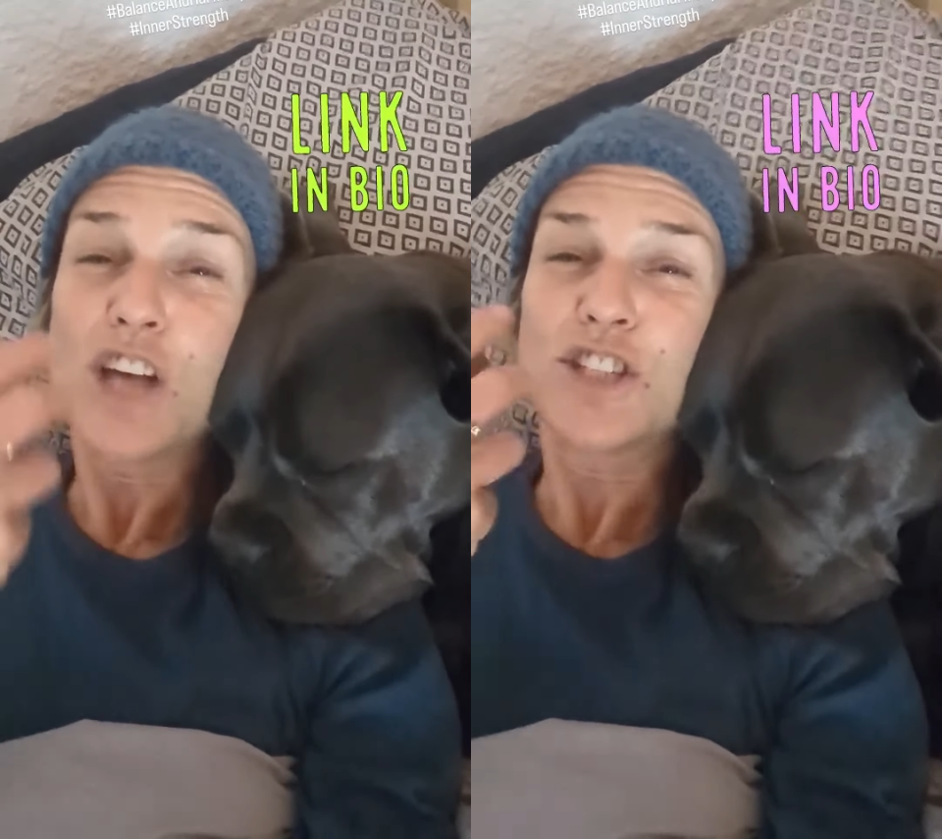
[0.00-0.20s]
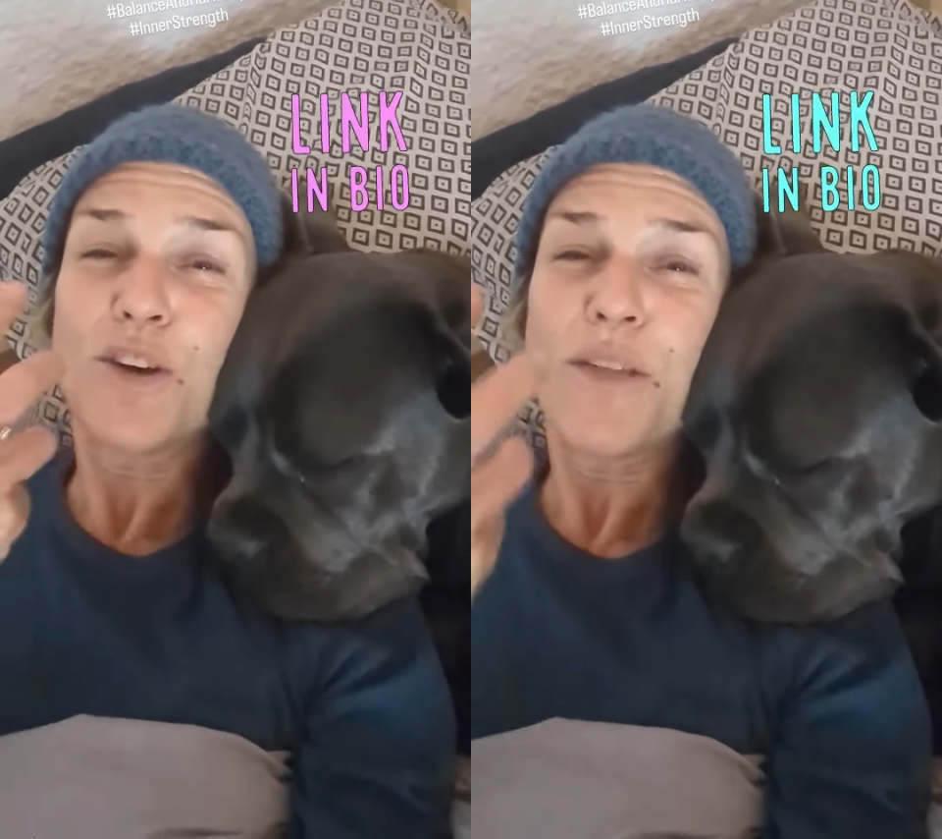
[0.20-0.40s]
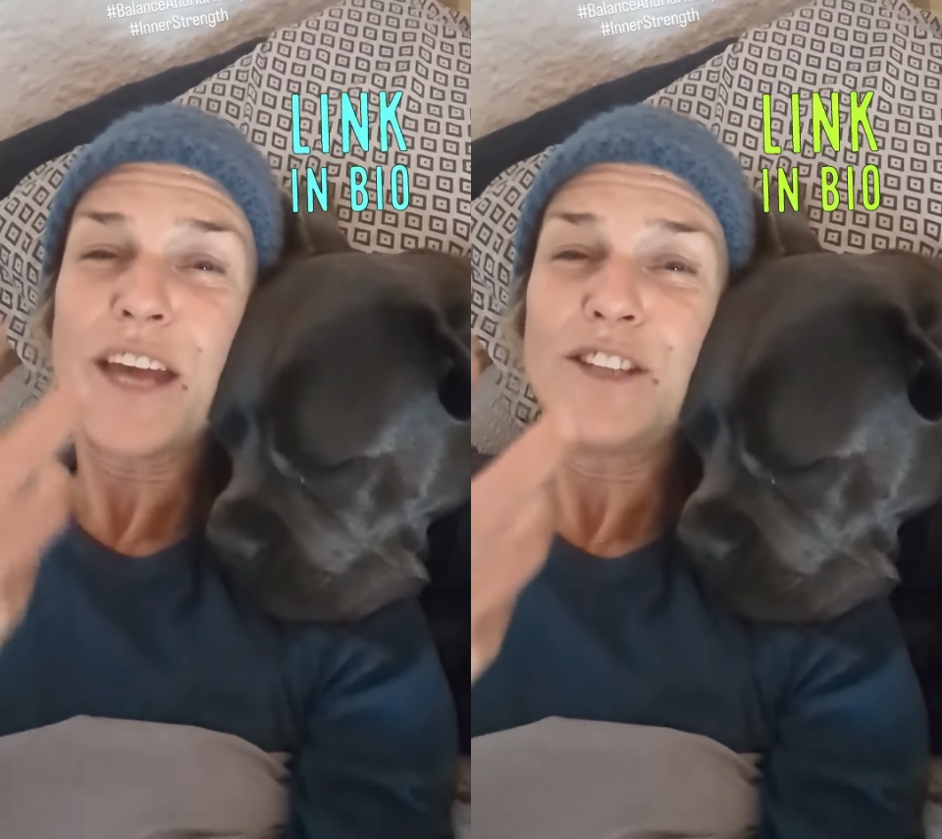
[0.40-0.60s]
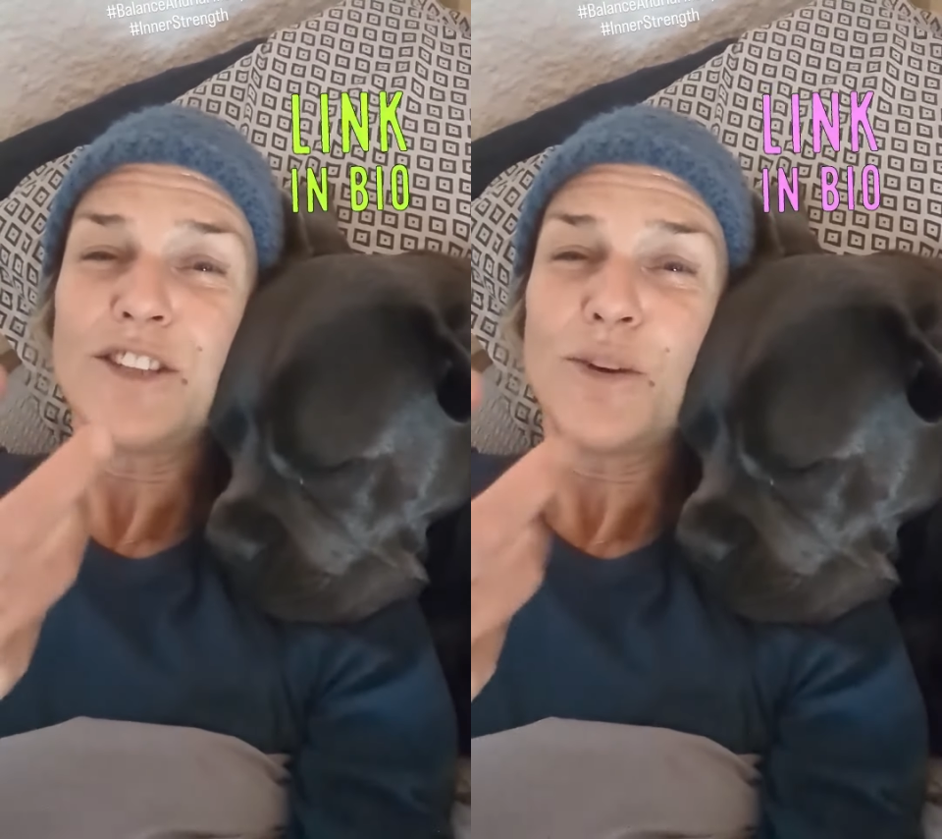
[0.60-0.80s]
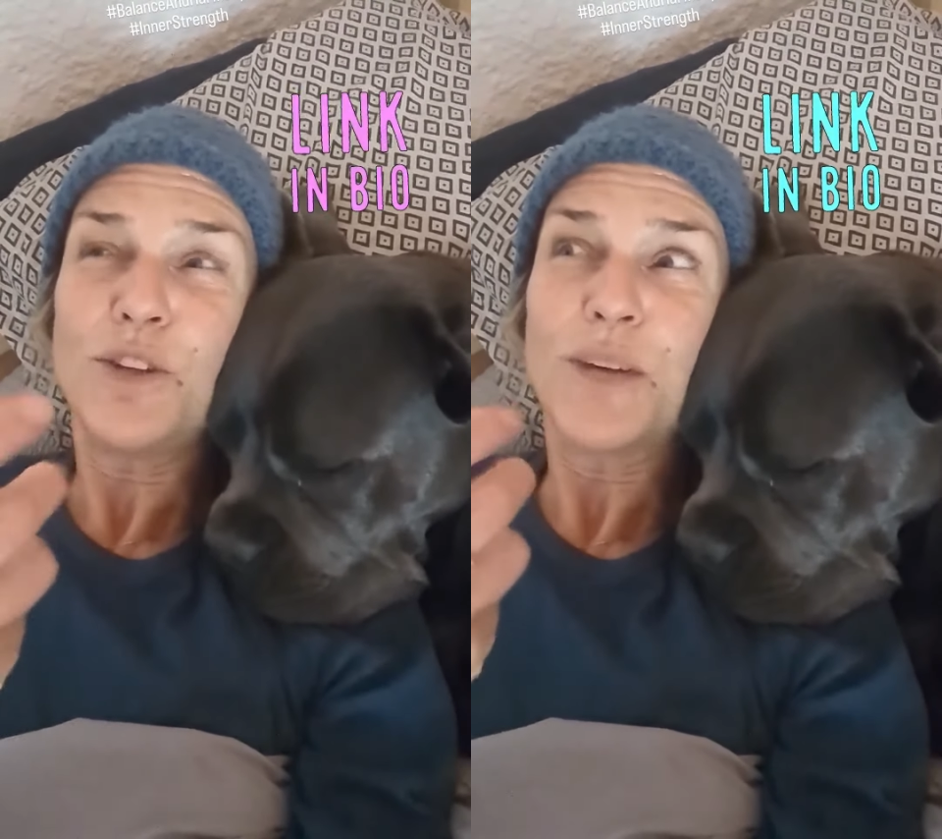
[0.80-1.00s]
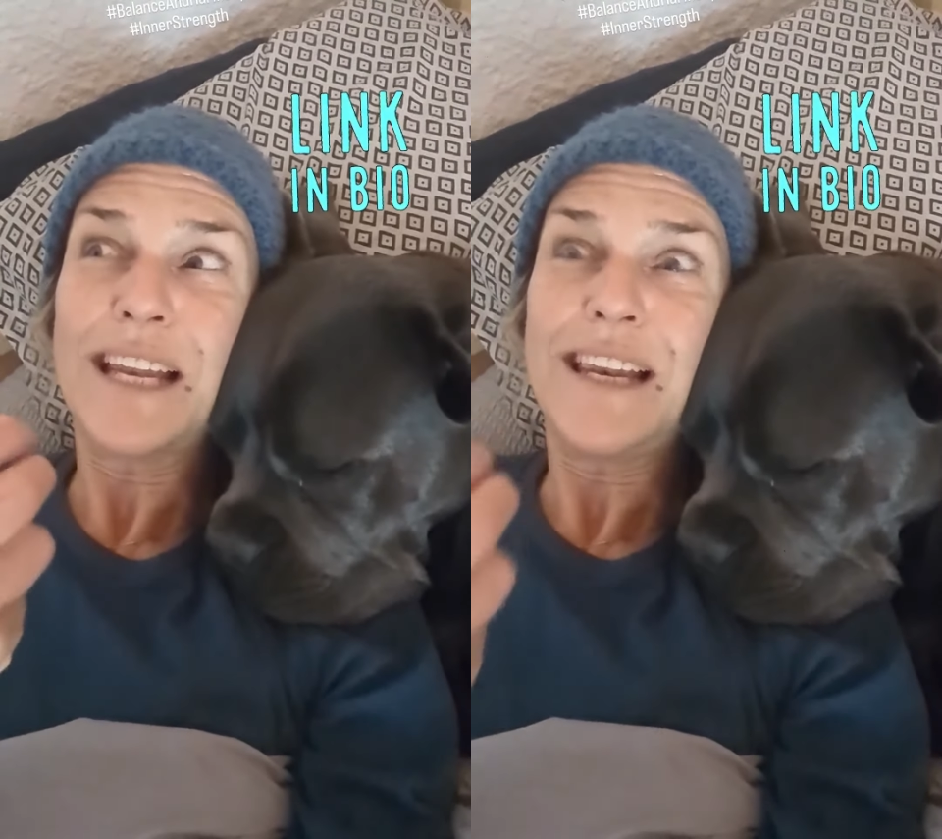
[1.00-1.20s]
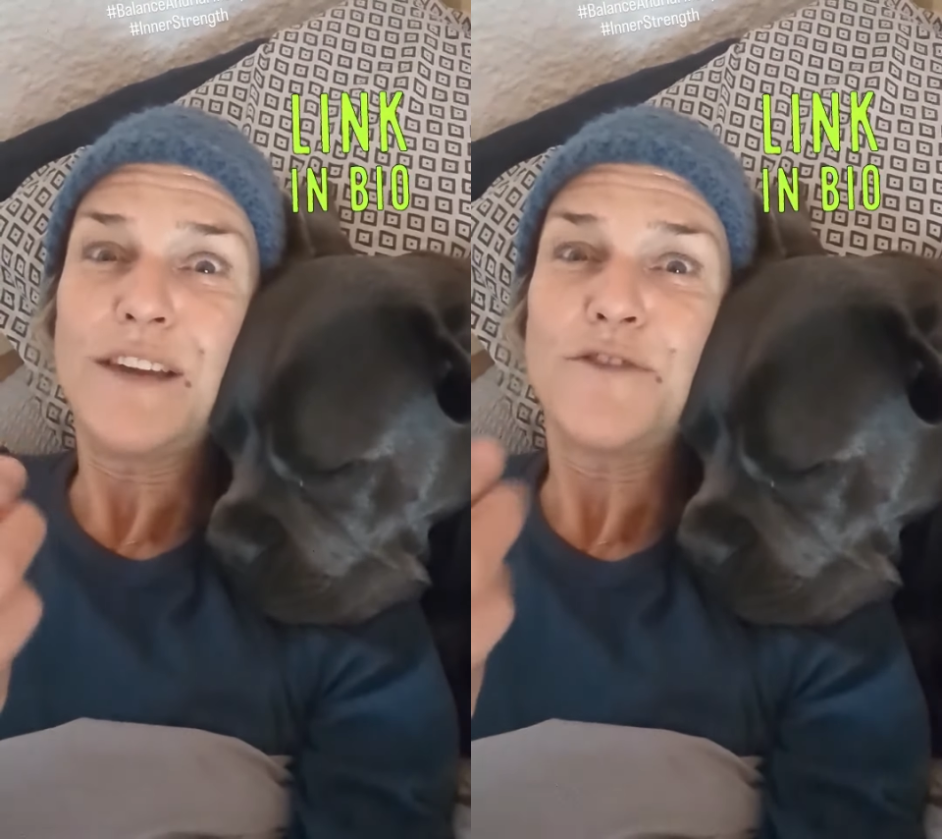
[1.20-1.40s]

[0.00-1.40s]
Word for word: so that, you know, you can